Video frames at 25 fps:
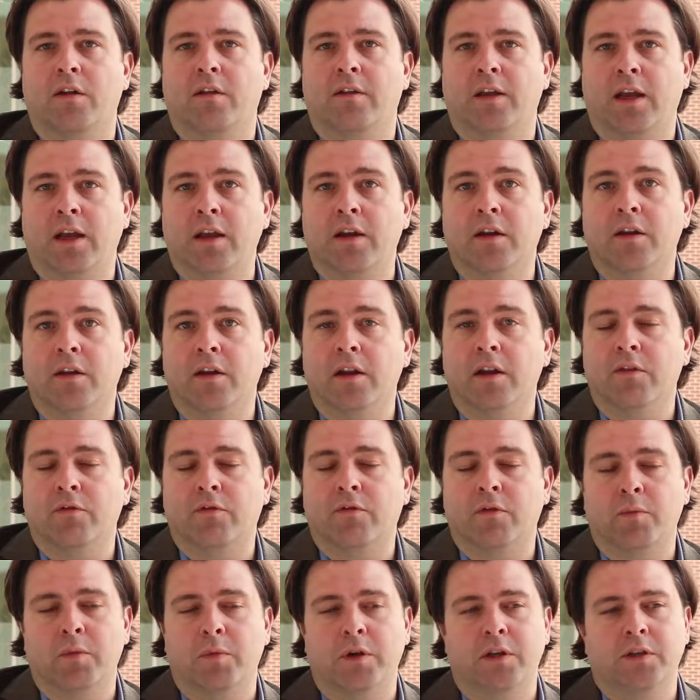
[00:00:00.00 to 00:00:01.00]
data and
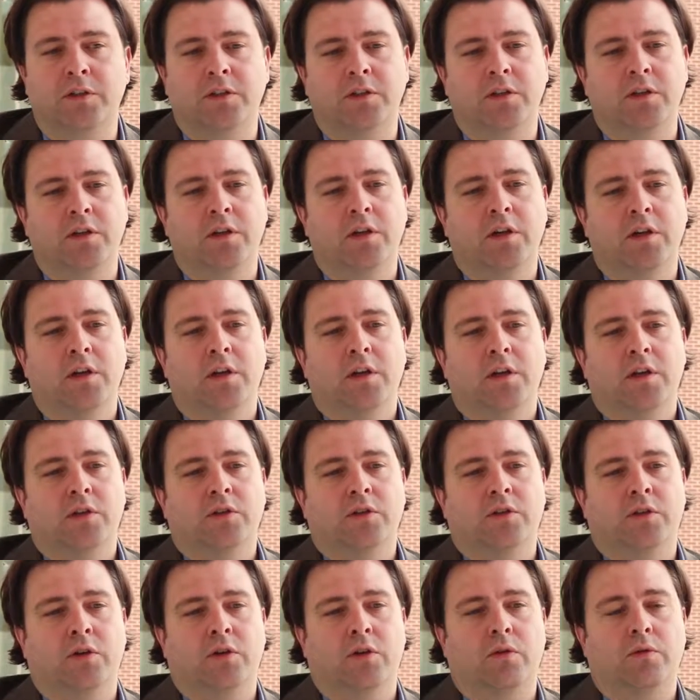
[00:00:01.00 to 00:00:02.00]
information.
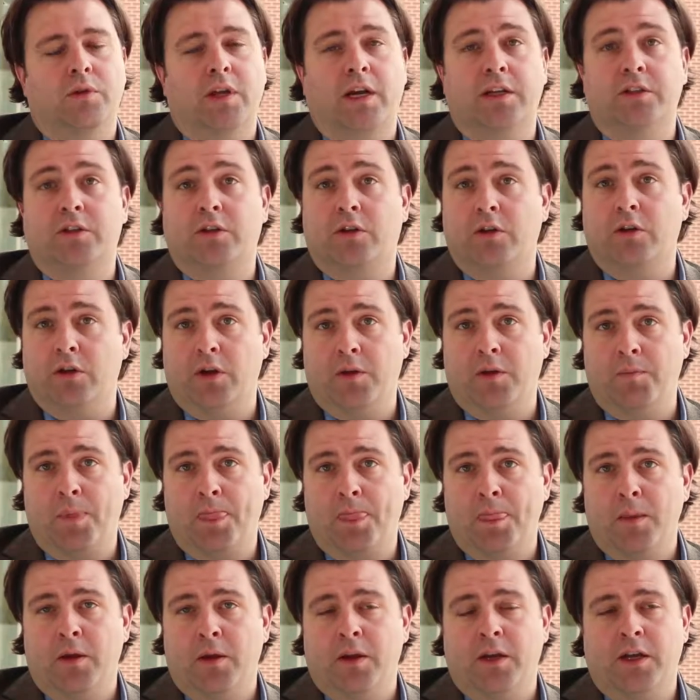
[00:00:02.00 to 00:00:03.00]
So that's good.
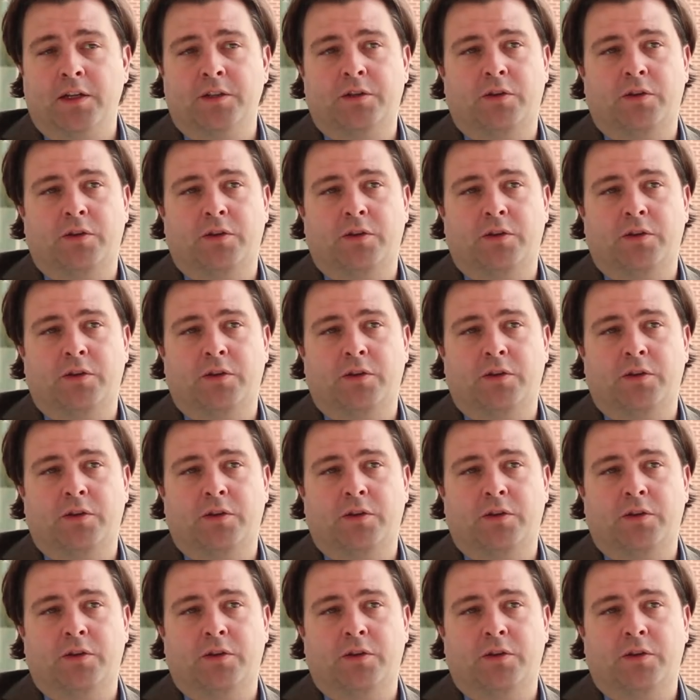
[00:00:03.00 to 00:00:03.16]
It's